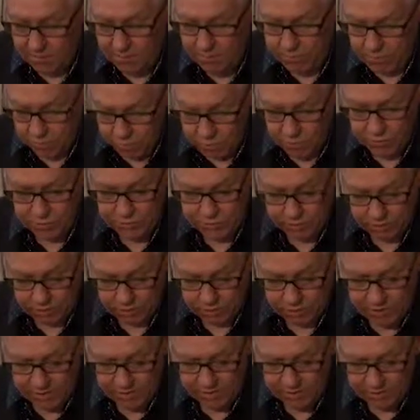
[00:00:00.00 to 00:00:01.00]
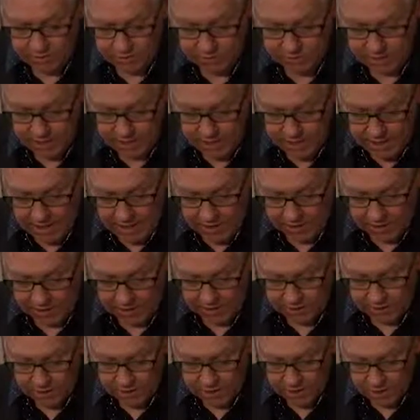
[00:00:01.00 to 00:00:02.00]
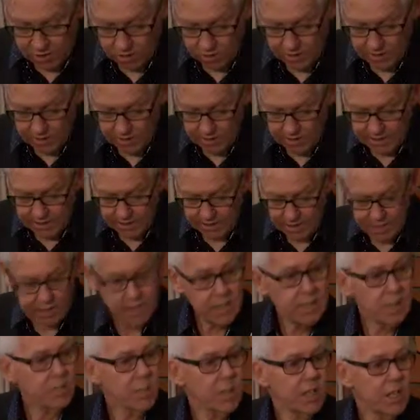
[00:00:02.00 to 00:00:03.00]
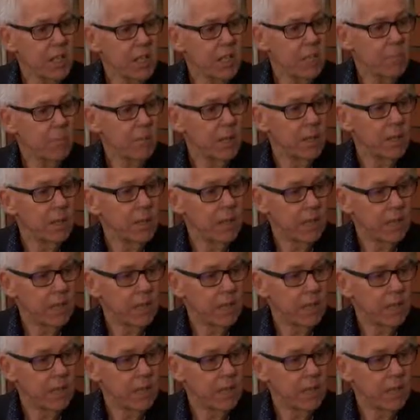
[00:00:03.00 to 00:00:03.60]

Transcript: important ingredients that can help EBM